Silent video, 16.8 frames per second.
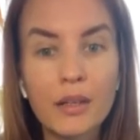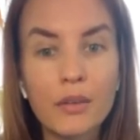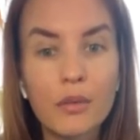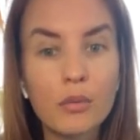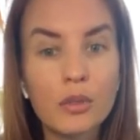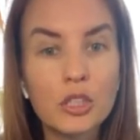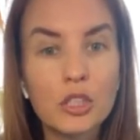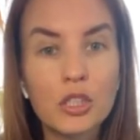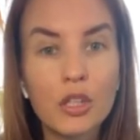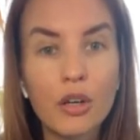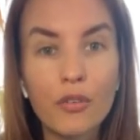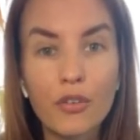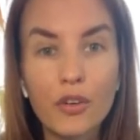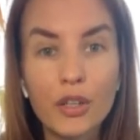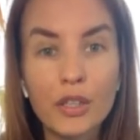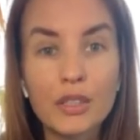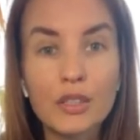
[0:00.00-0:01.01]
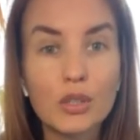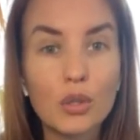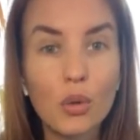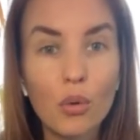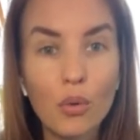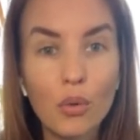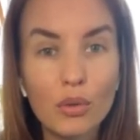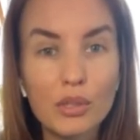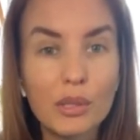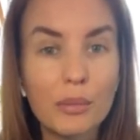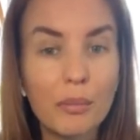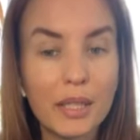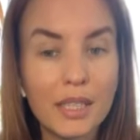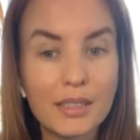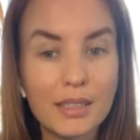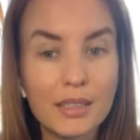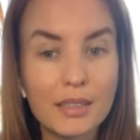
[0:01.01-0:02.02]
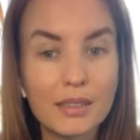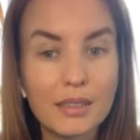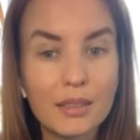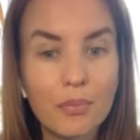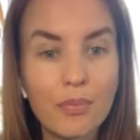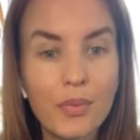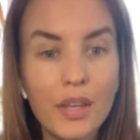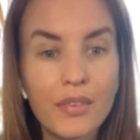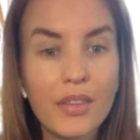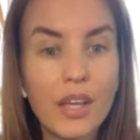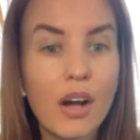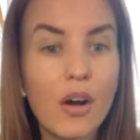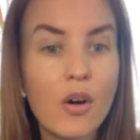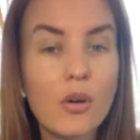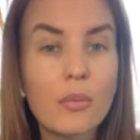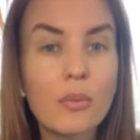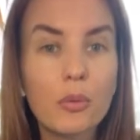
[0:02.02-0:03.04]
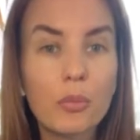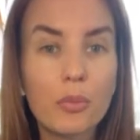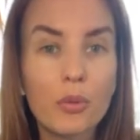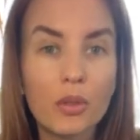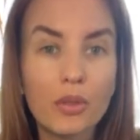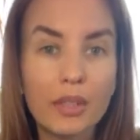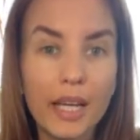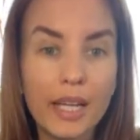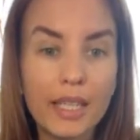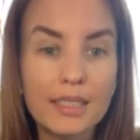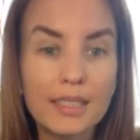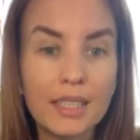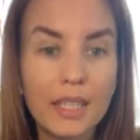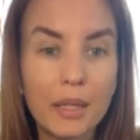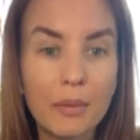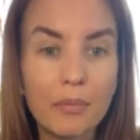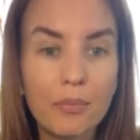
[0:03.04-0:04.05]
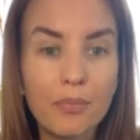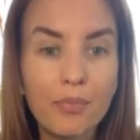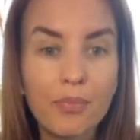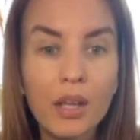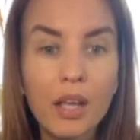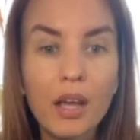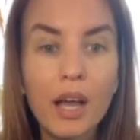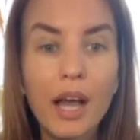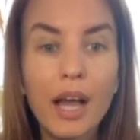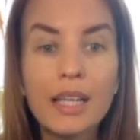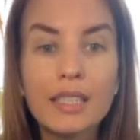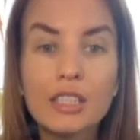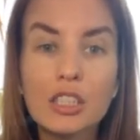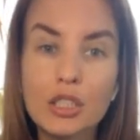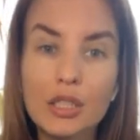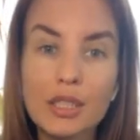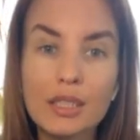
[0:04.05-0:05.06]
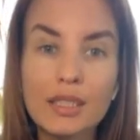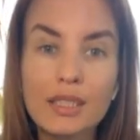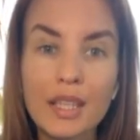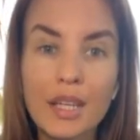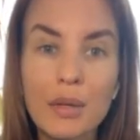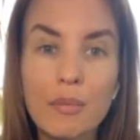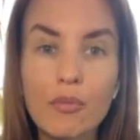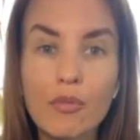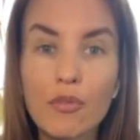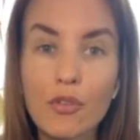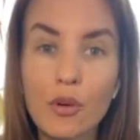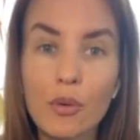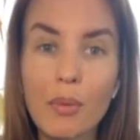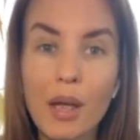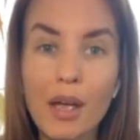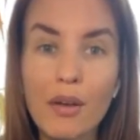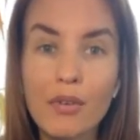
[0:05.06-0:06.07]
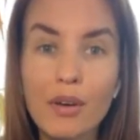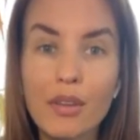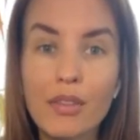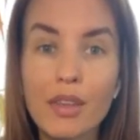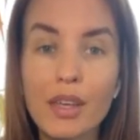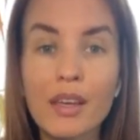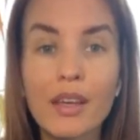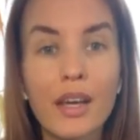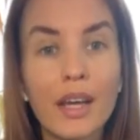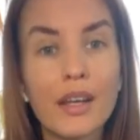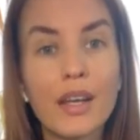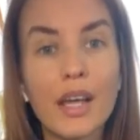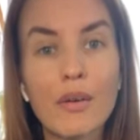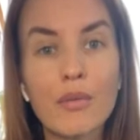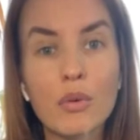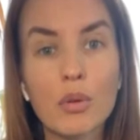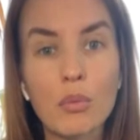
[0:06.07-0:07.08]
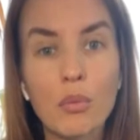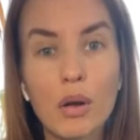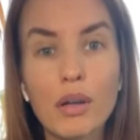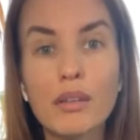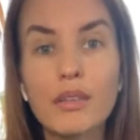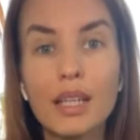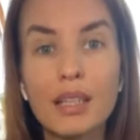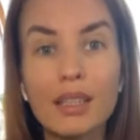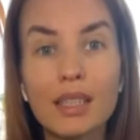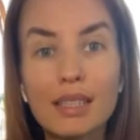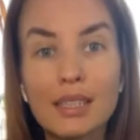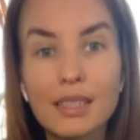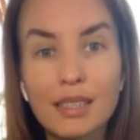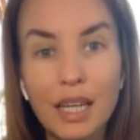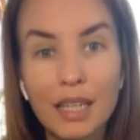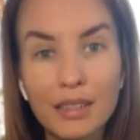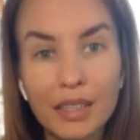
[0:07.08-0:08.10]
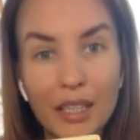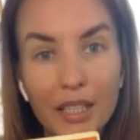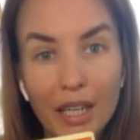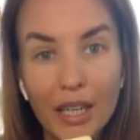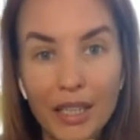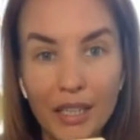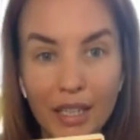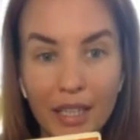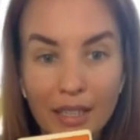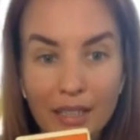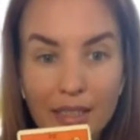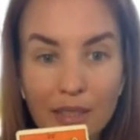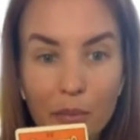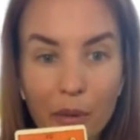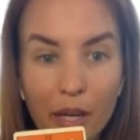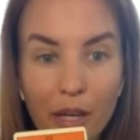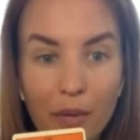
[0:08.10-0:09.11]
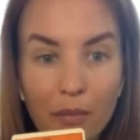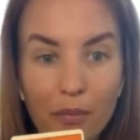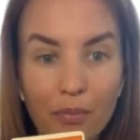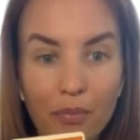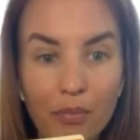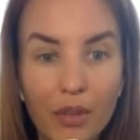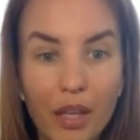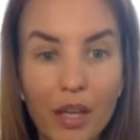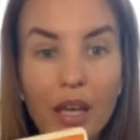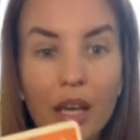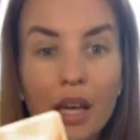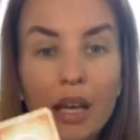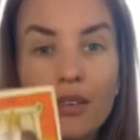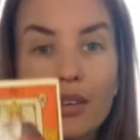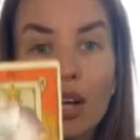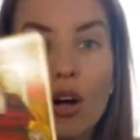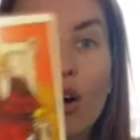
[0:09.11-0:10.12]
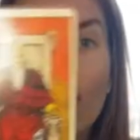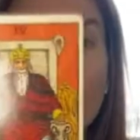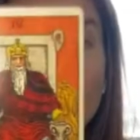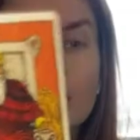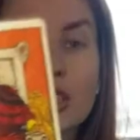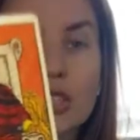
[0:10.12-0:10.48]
which governs all the metals. The armor protects him and shields him from everything and everyone that is standing in his way. The heart